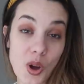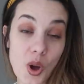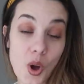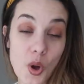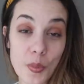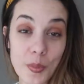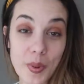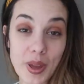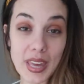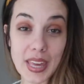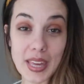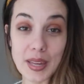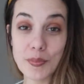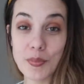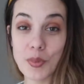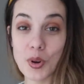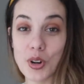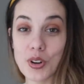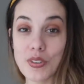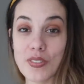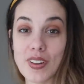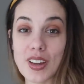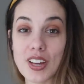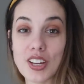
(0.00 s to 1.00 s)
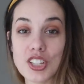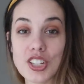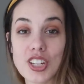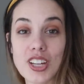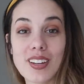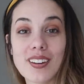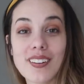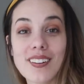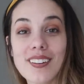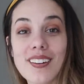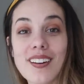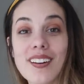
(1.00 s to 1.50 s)
homemaking
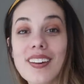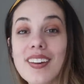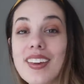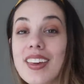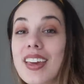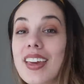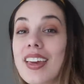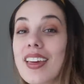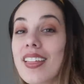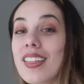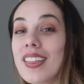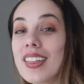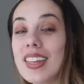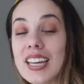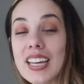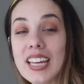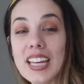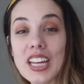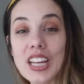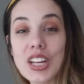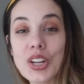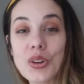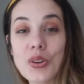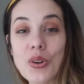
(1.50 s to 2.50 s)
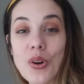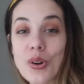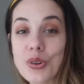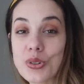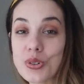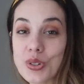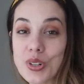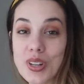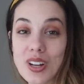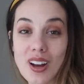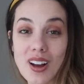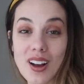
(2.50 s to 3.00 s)
motivation, cooking, cleaning,
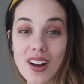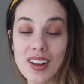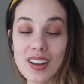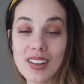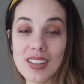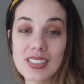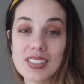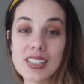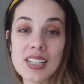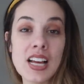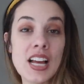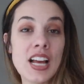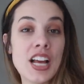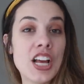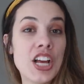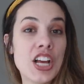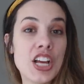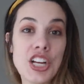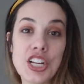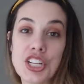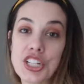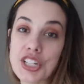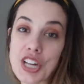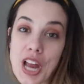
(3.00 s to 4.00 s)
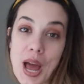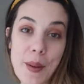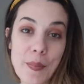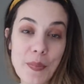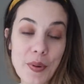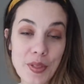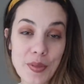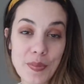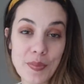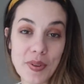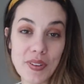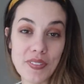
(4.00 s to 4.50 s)
grocery hauls, shop
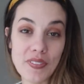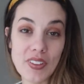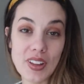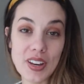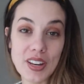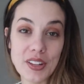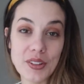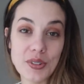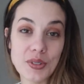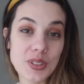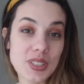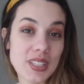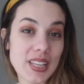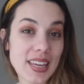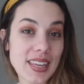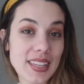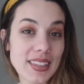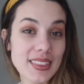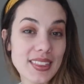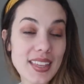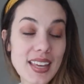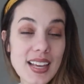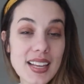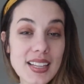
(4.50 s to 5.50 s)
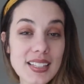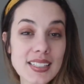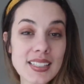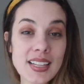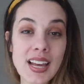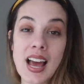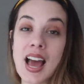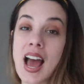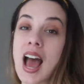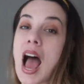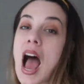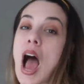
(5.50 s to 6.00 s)
with me videos like this.
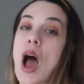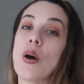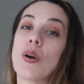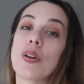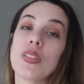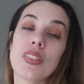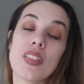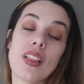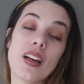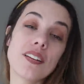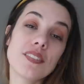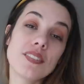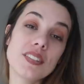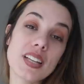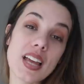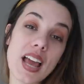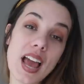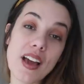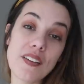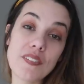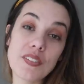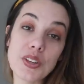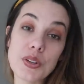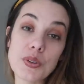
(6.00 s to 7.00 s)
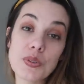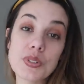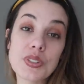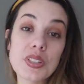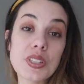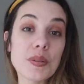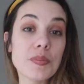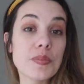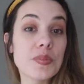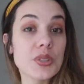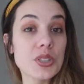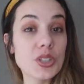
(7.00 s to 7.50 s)
I would love to have you
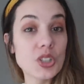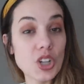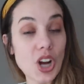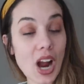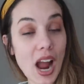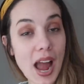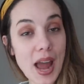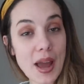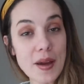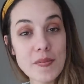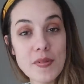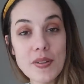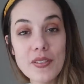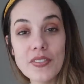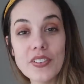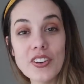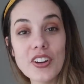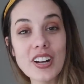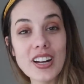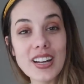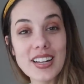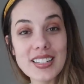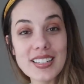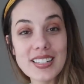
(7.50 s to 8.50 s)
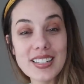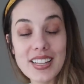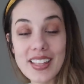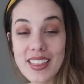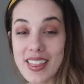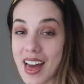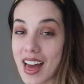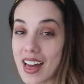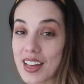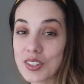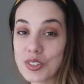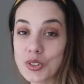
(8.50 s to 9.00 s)
subscribe if you're into
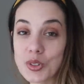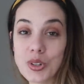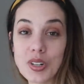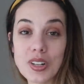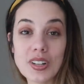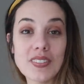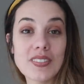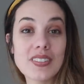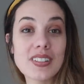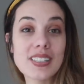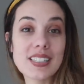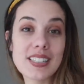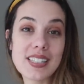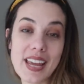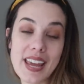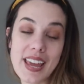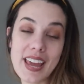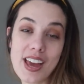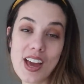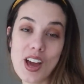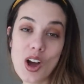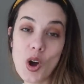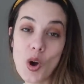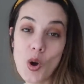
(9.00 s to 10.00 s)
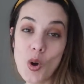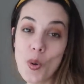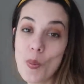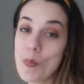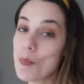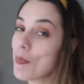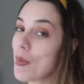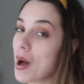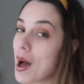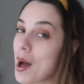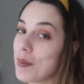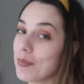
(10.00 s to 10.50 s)
that sort of
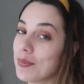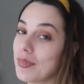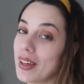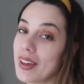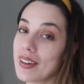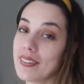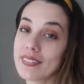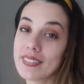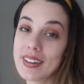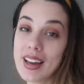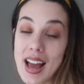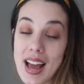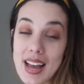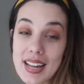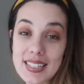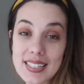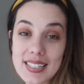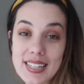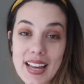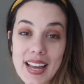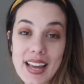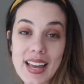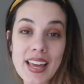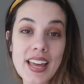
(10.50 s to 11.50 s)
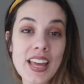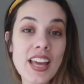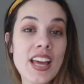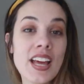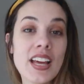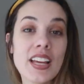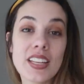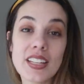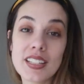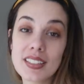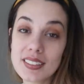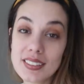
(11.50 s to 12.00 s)
stay-at-home mom life content.
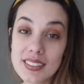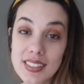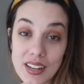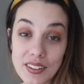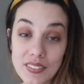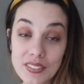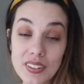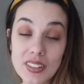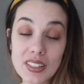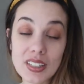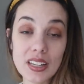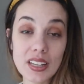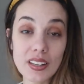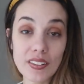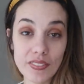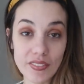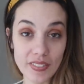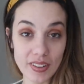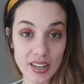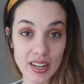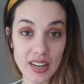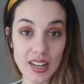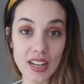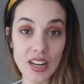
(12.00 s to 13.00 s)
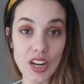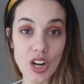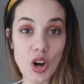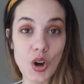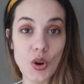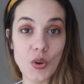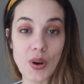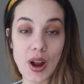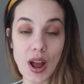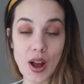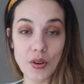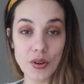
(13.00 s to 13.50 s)
You'll definitely fit in
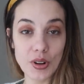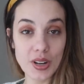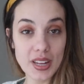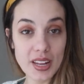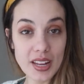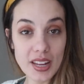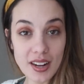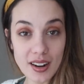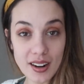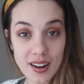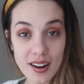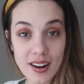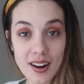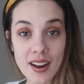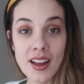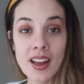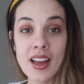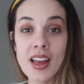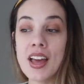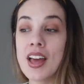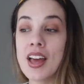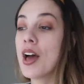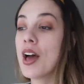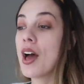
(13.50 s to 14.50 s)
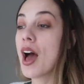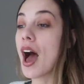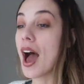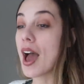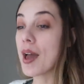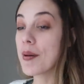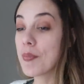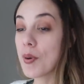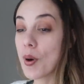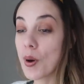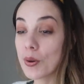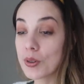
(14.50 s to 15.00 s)
around here.
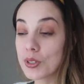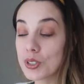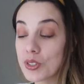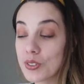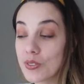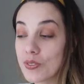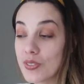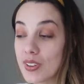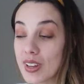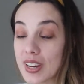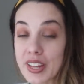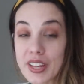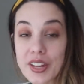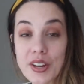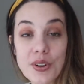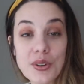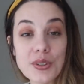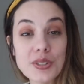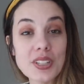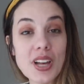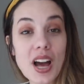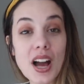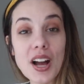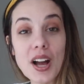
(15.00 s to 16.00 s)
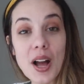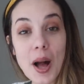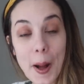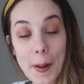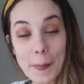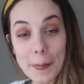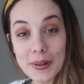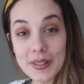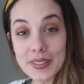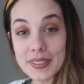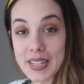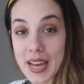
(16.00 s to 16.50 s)
I post videos a
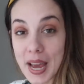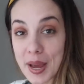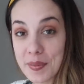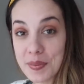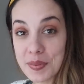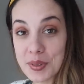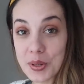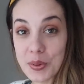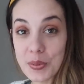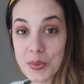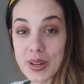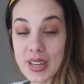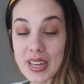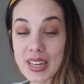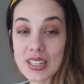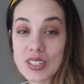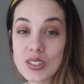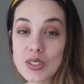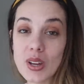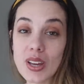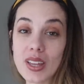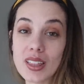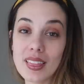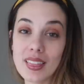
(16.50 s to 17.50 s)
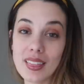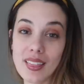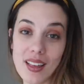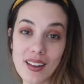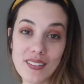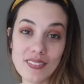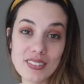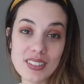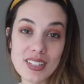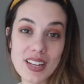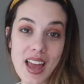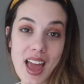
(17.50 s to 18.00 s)
couple times a week, so I'd
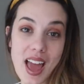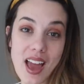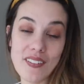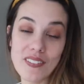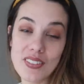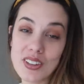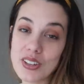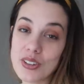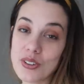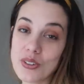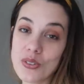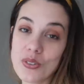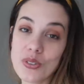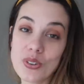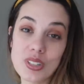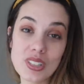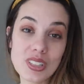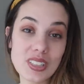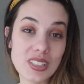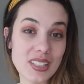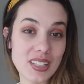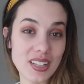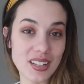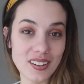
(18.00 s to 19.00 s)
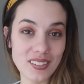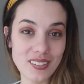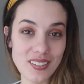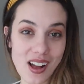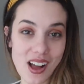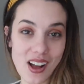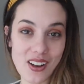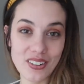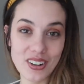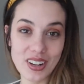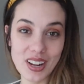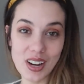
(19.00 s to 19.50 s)
love to have you stick
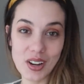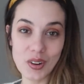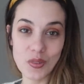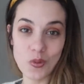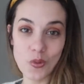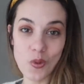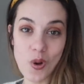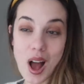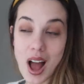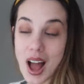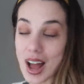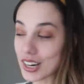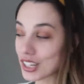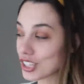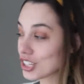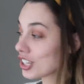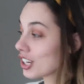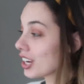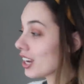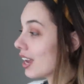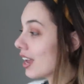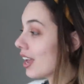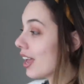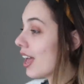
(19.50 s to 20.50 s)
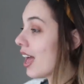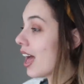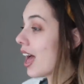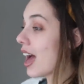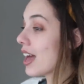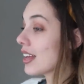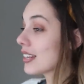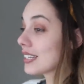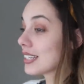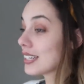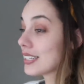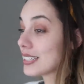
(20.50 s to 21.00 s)
around and watch.
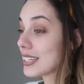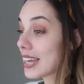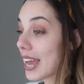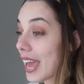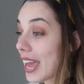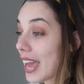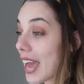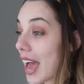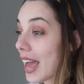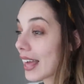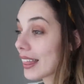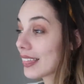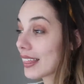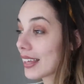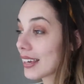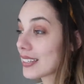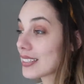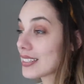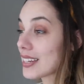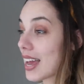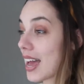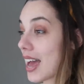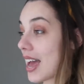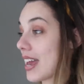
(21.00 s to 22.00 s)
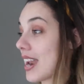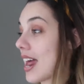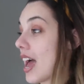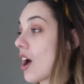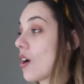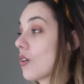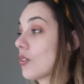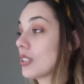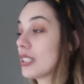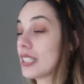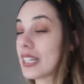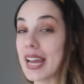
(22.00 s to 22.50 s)
Today I'd like to head
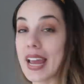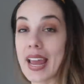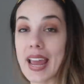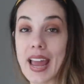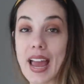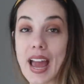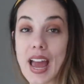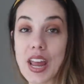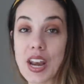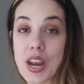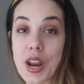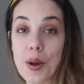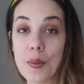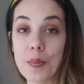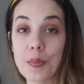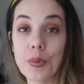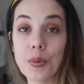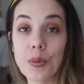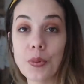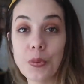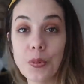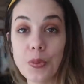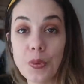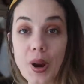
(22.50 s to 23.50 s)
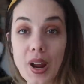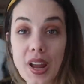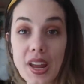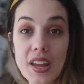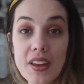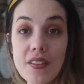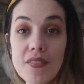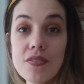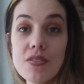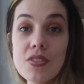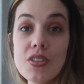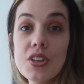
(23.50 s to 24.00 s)
out and
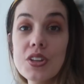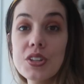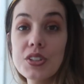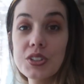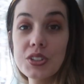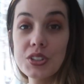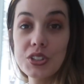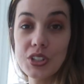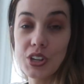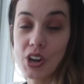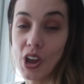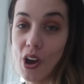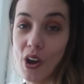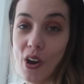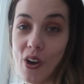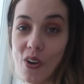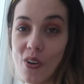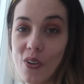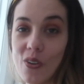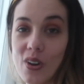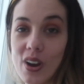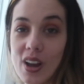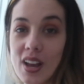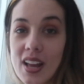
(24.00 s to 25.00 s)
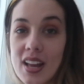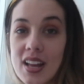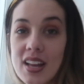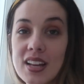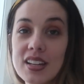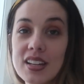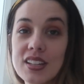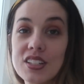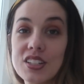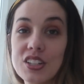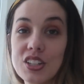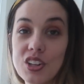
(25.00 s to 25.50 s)
brave the snow
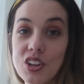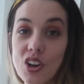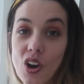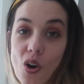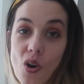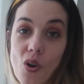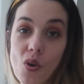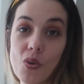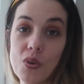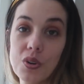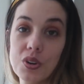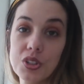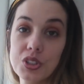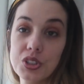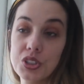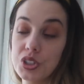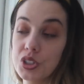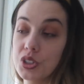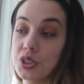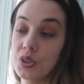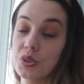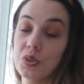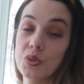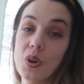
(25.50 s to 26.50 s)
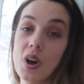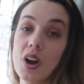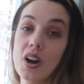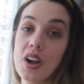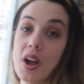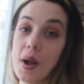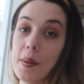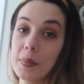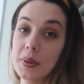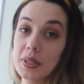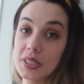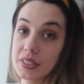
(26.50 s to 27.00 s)
to go to a
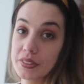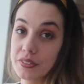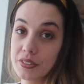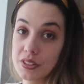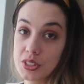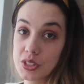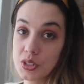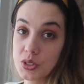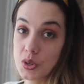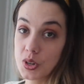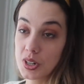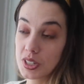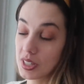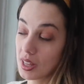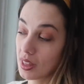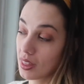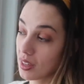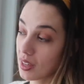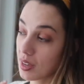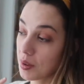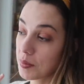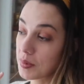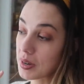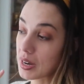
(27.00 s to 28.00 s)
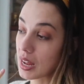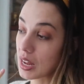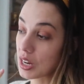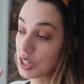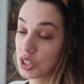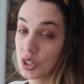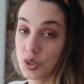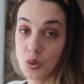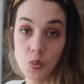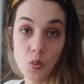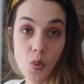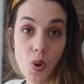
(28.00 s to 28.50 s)
couple different stores. I think I'm gonna
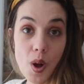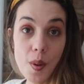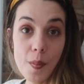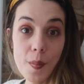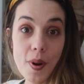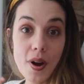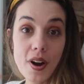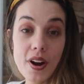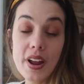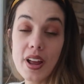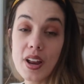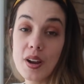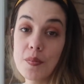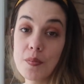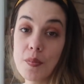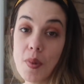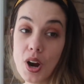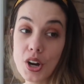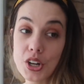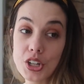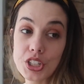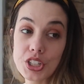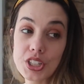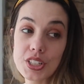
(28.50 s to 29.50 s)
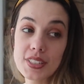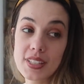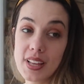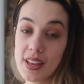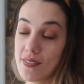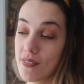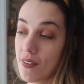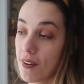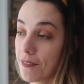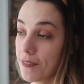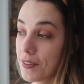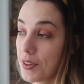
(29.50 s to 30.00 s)
head to Walmart and Marshall's. I
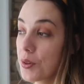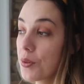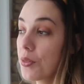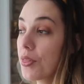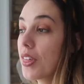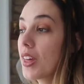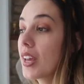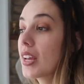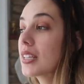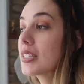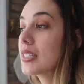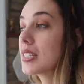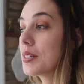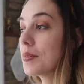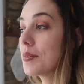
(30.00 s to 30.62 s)
have a few things